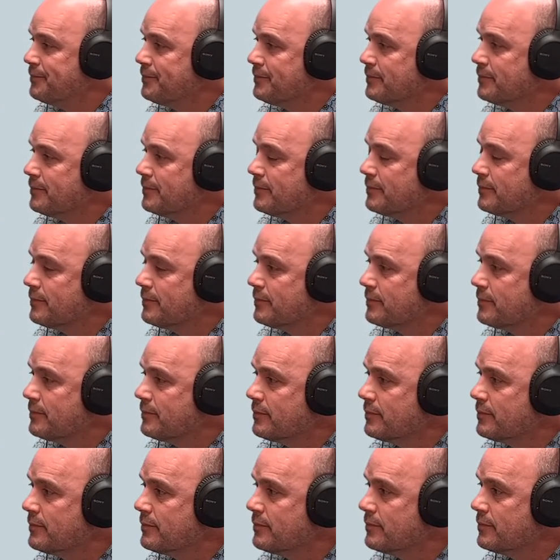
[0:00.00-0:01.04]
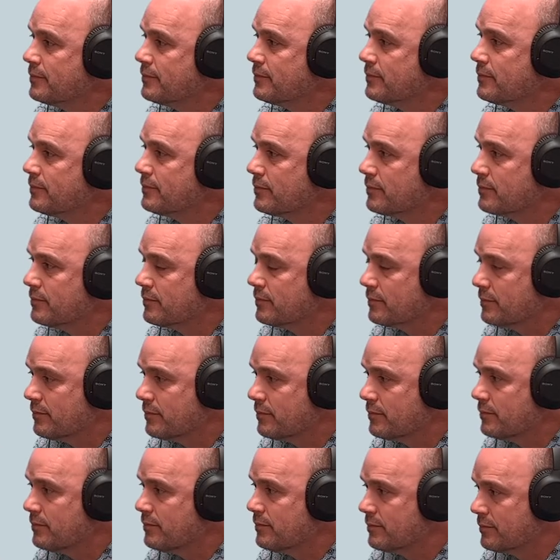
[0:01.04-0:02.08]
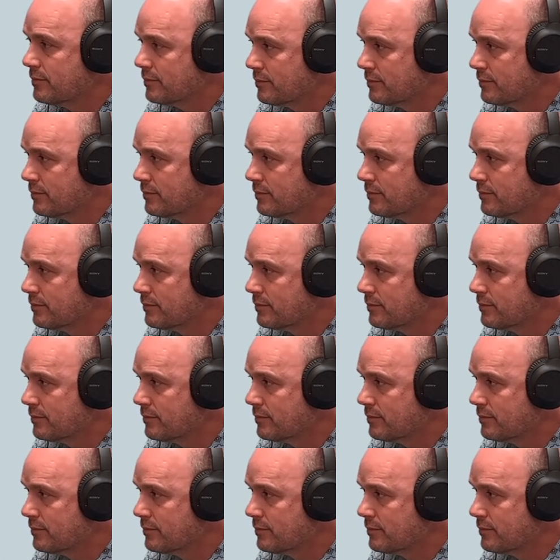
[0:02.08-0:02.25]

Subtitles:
This person isn't speaking.